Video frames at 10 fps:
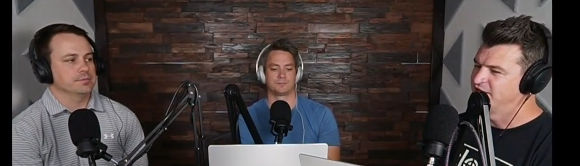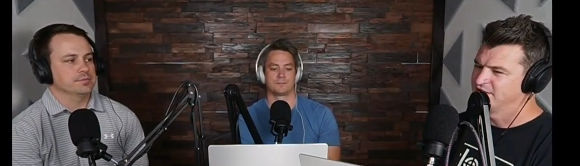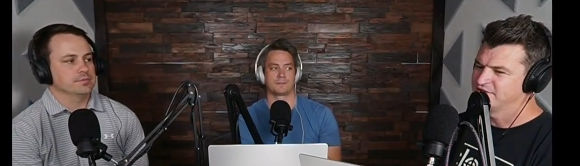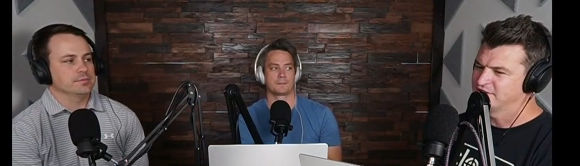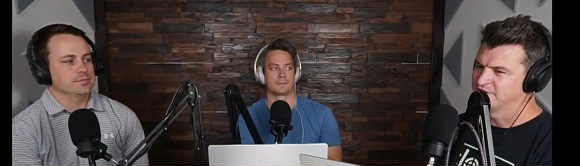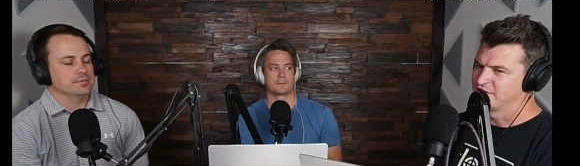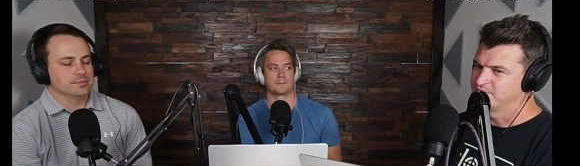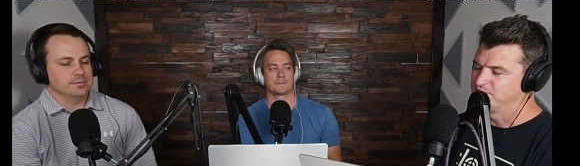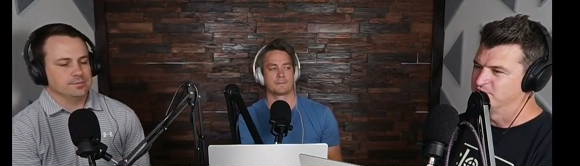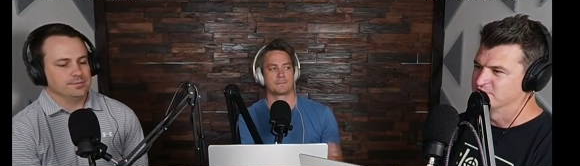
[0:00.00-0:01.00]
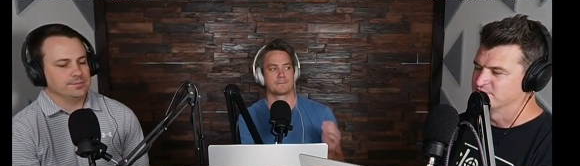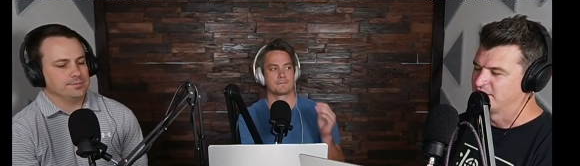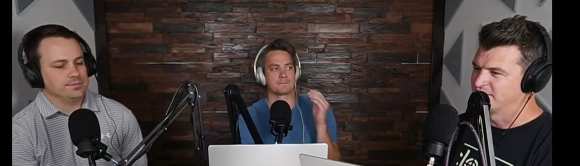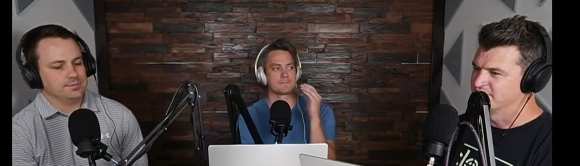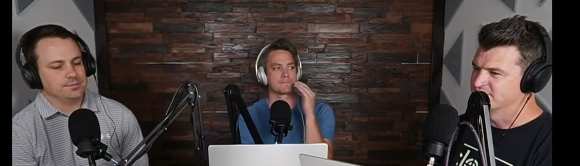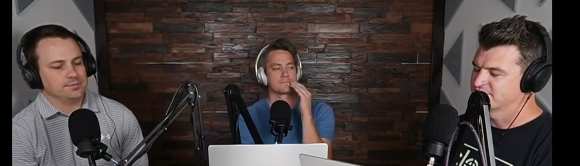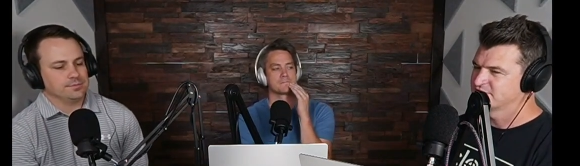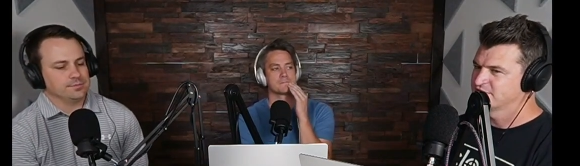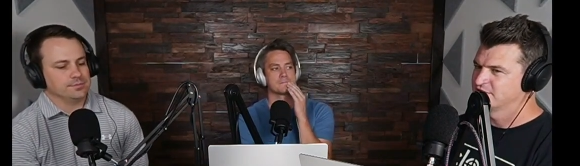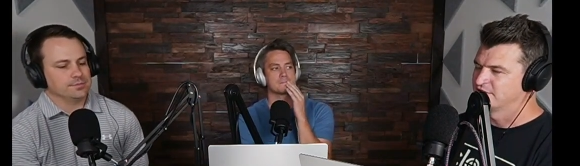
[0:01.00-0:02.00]
Speaker 1: and I think a lot of people's minds
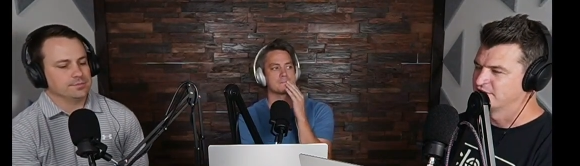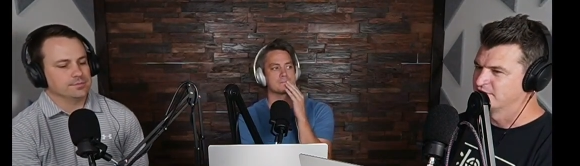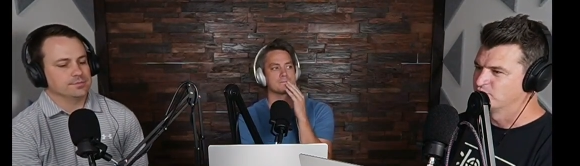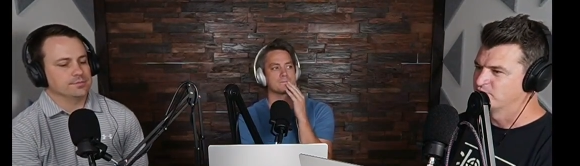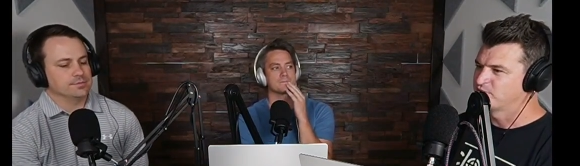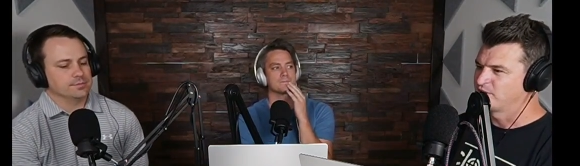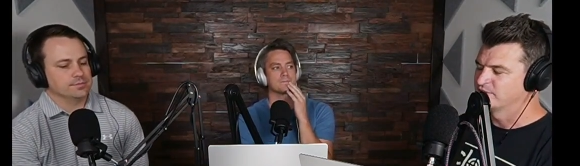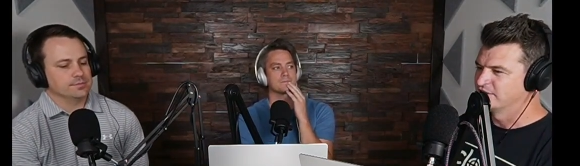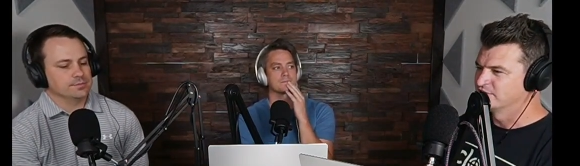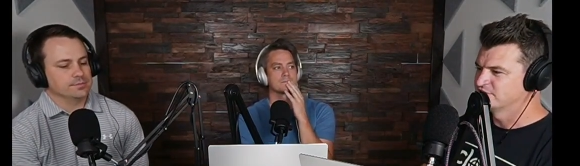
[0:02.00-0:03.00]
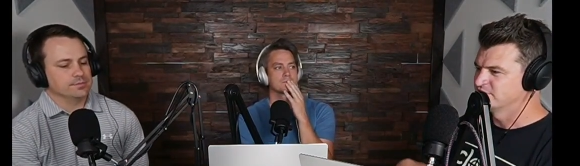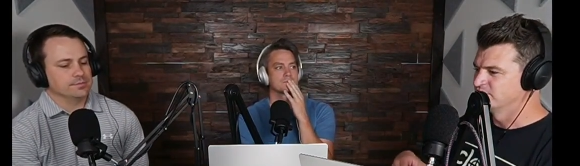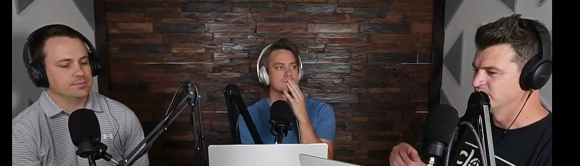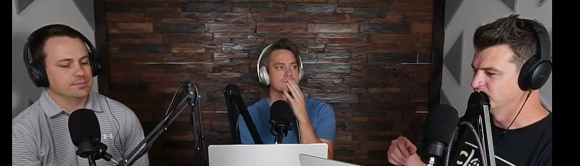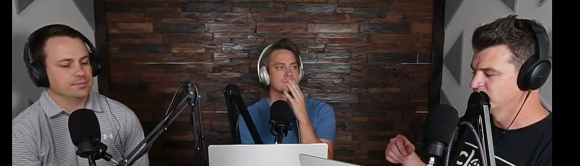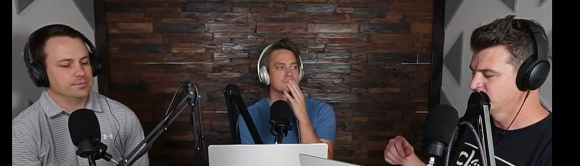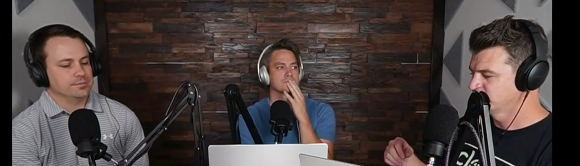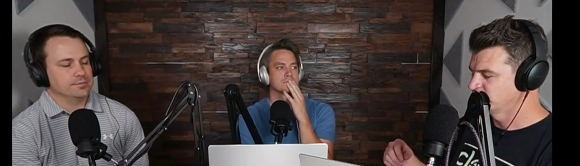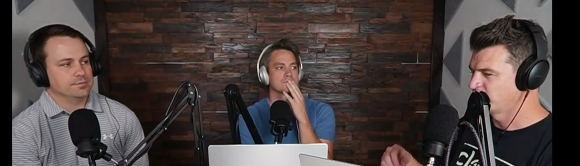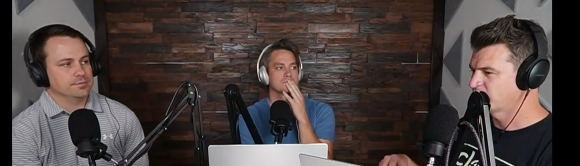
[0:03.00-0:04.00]
um, would probably go to,
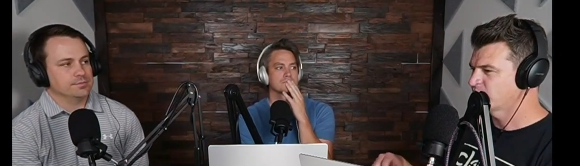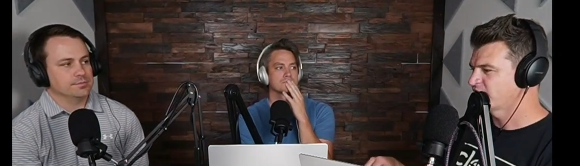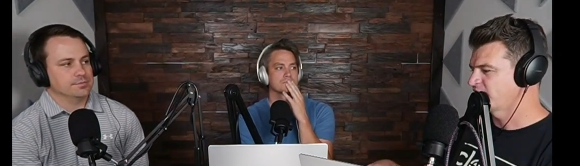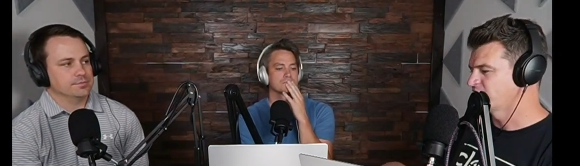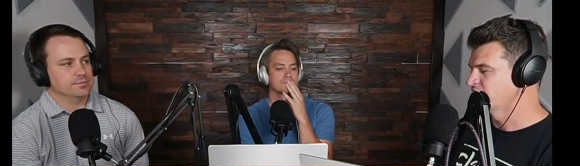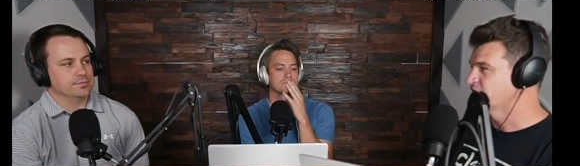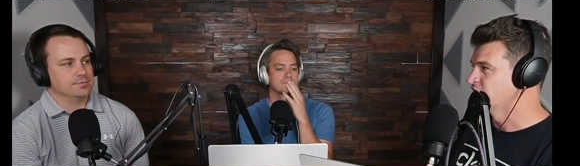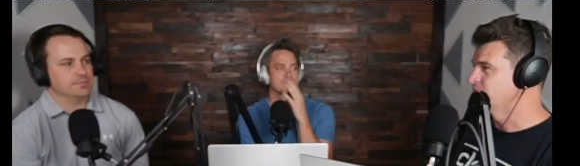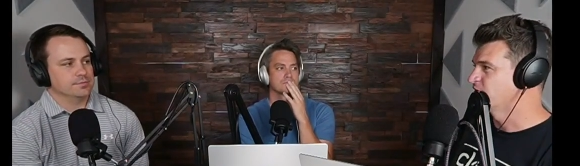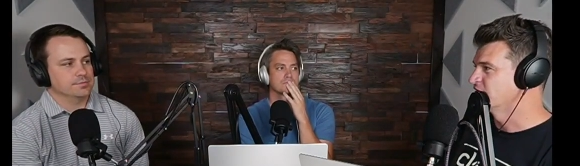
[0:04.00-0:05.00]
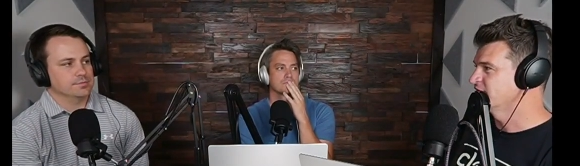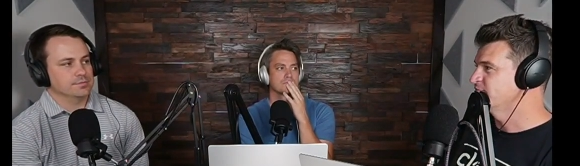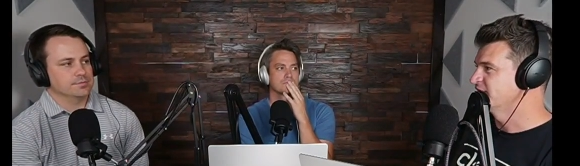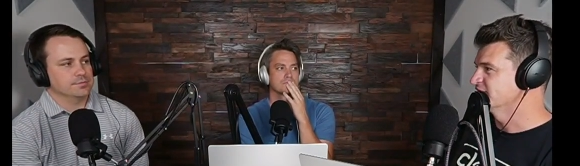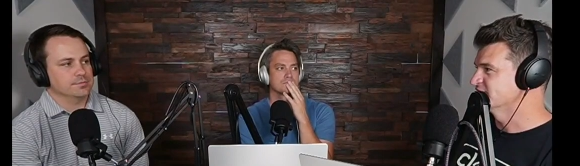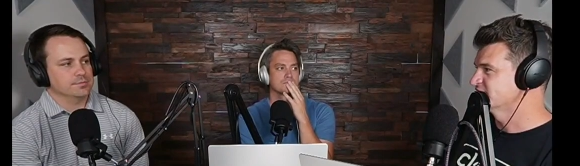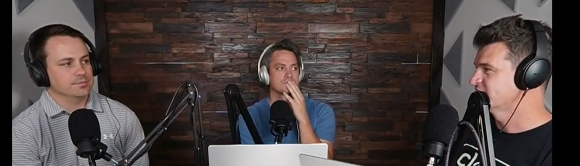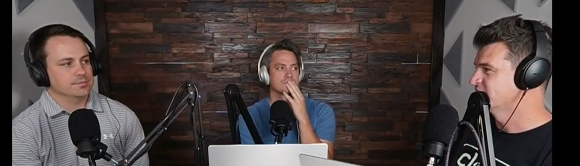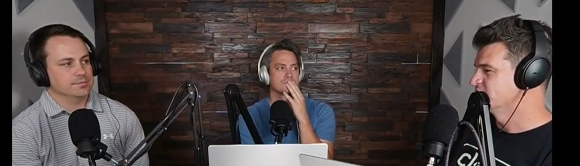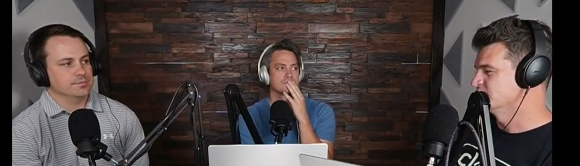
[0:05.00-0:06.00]
well, I don't want to hire a third party because
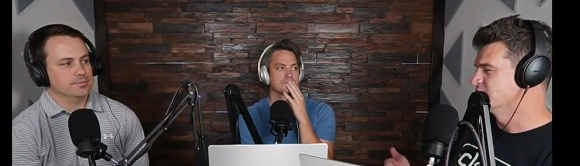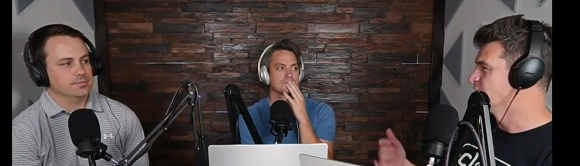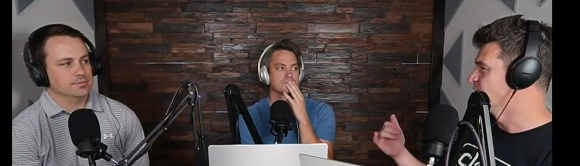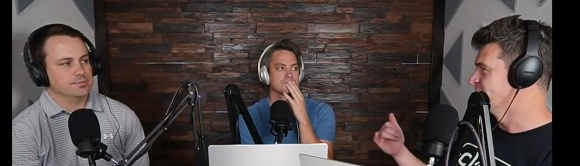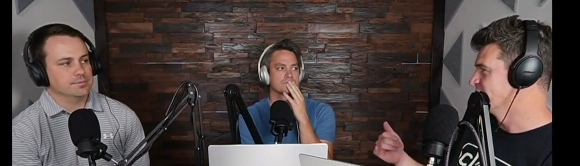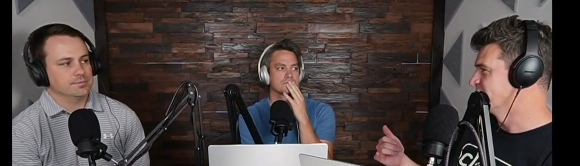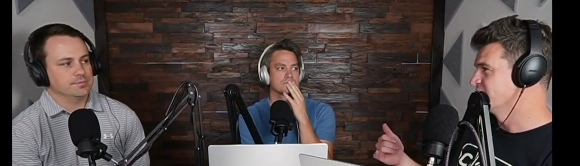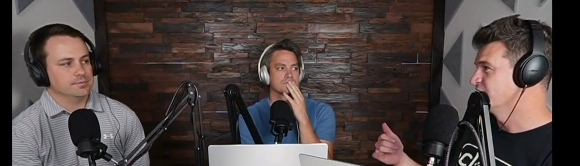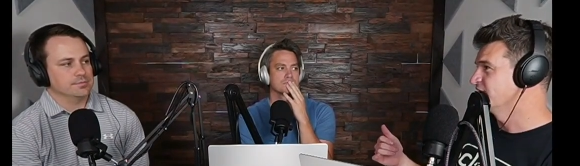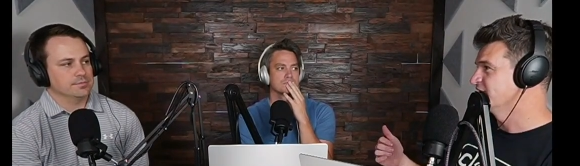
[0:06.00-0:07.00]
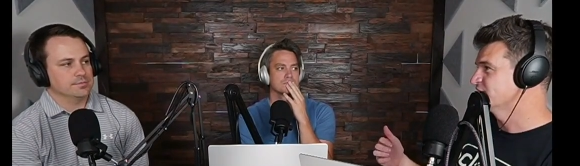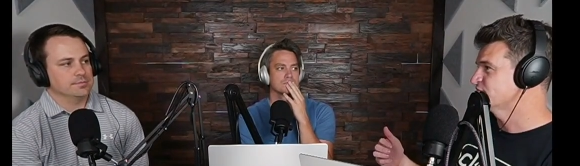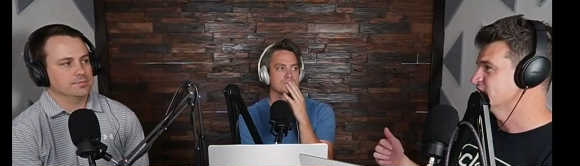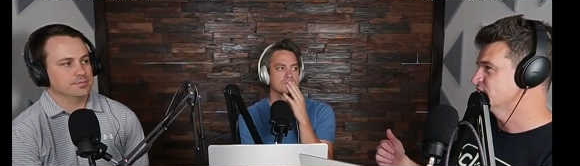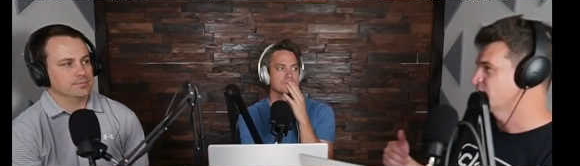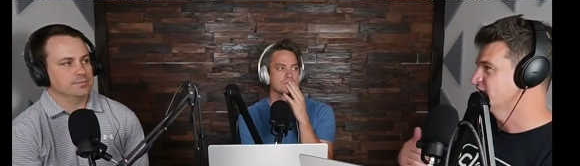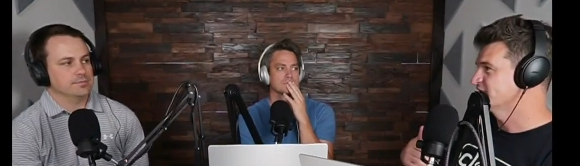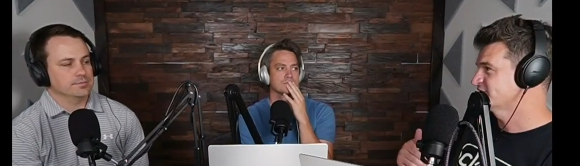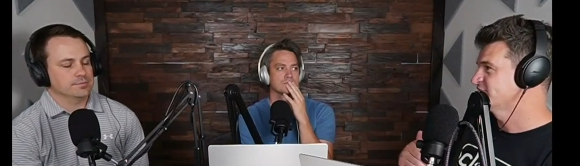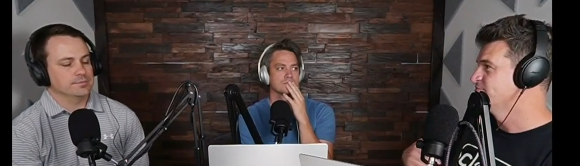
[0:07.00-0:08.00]
there's no way they'll ever know the industry as well
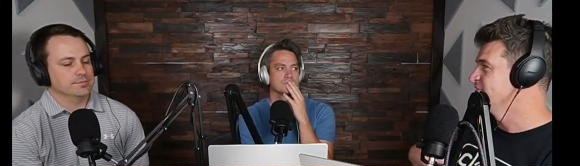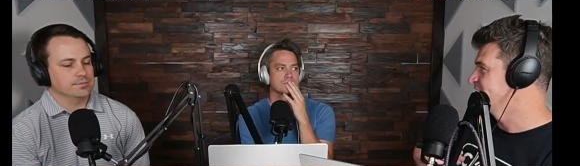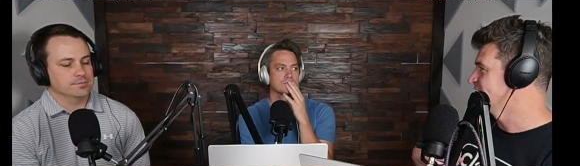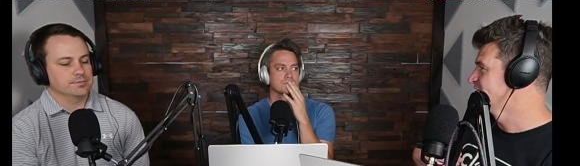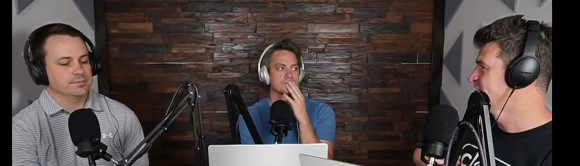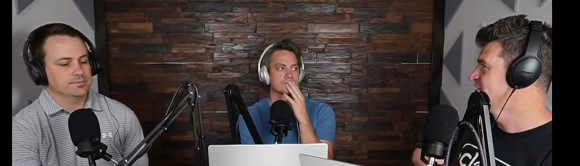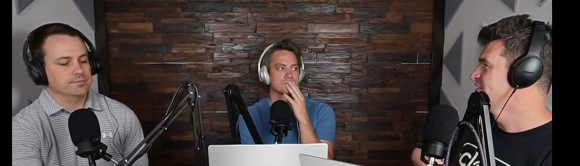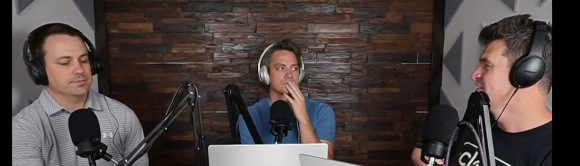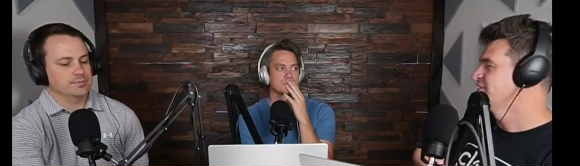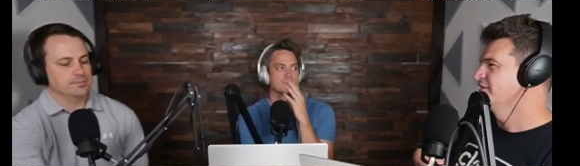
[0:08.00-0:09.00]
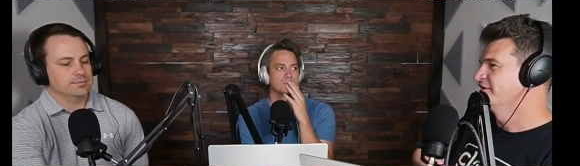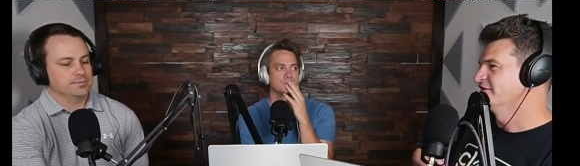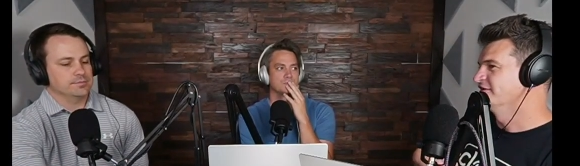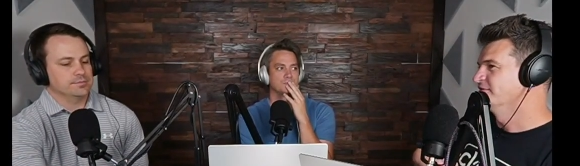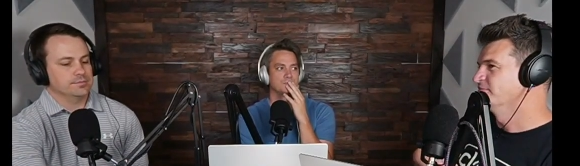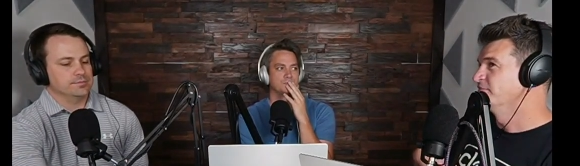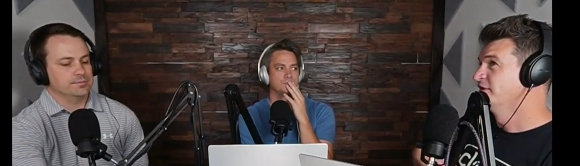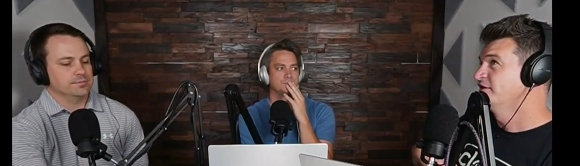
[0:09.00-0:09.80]
as me. Um,